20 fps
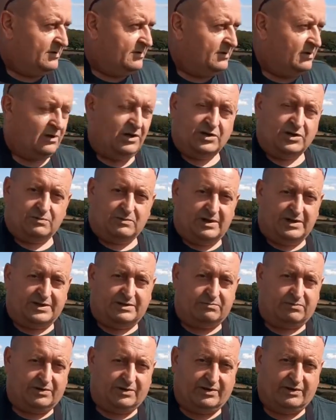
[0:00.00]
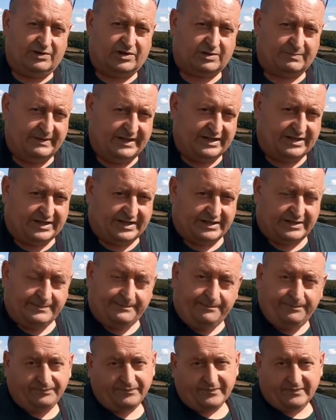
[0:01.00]
Large white is one of those species
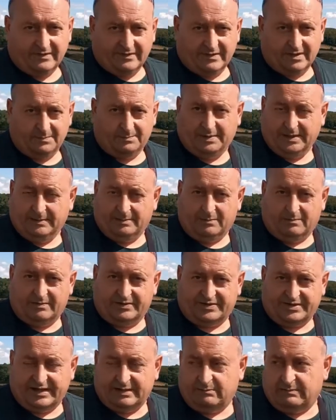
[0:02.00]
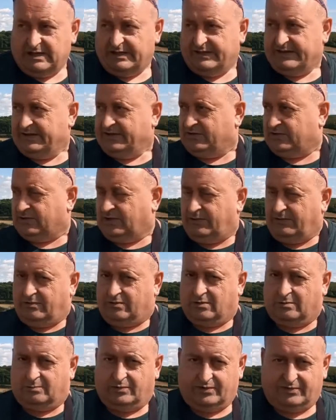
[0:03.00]
people would say, well, they're just
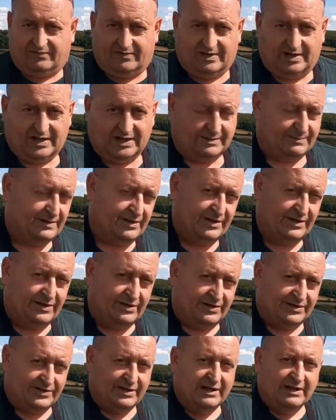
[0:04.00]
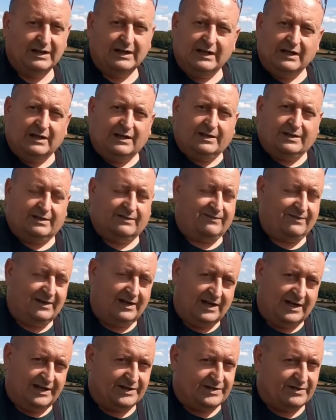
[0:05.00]
local butterflies, but they're not. The
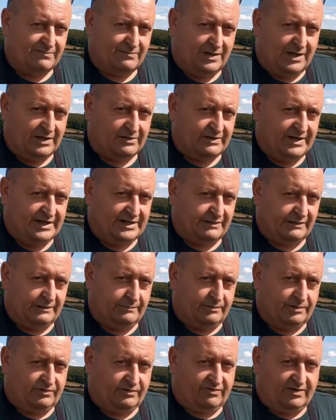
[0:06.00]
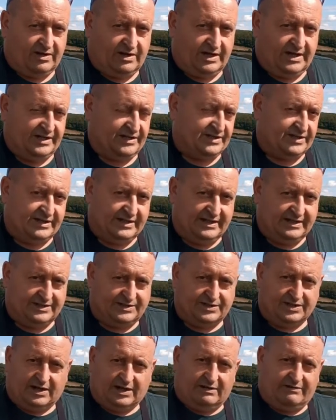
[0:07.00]
flight of migratory butterflies is
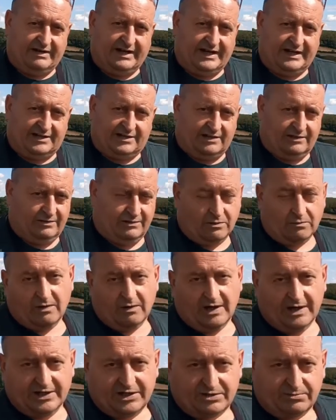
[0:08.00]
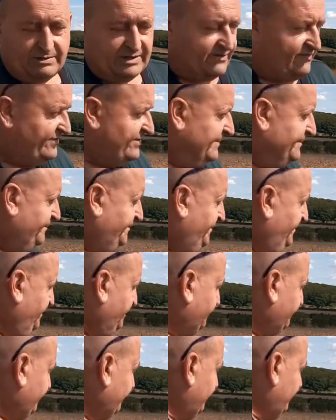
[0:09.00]
direct and quite swift.
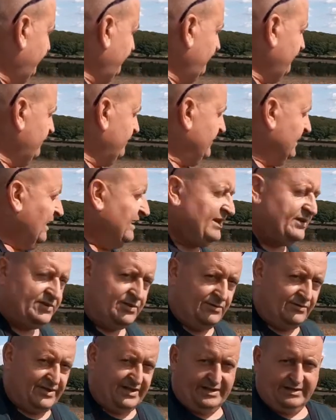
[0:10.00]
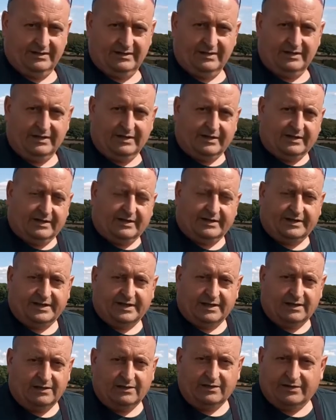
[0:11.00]
That's something
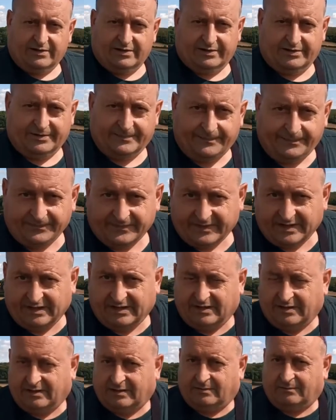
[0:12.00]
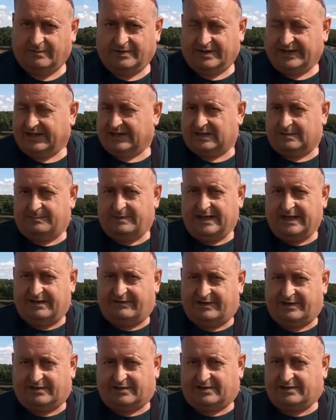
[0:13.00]
you learn with
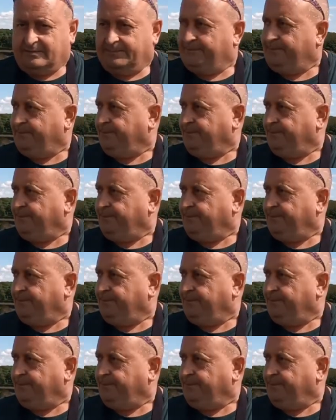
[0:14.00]
experience.